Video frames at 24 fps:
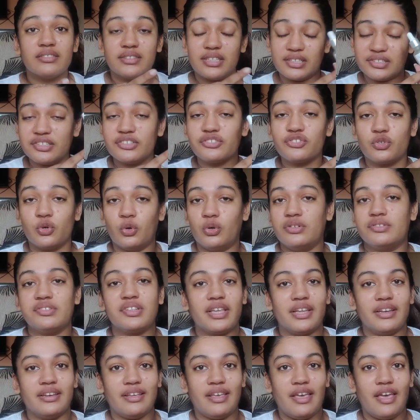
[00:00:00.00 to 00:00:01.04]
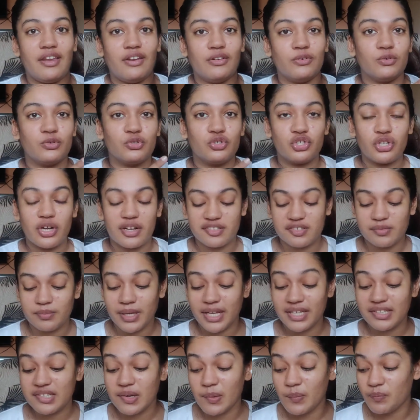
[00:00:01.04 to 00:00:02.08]
this is good skincare trust
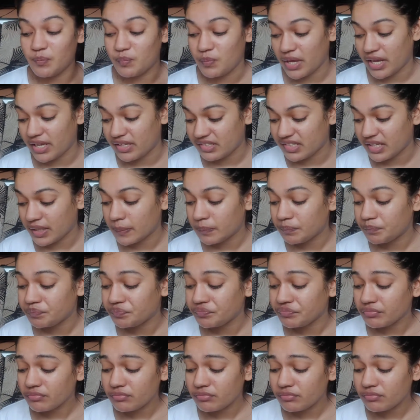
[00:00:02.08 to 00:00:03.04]
me it's amazing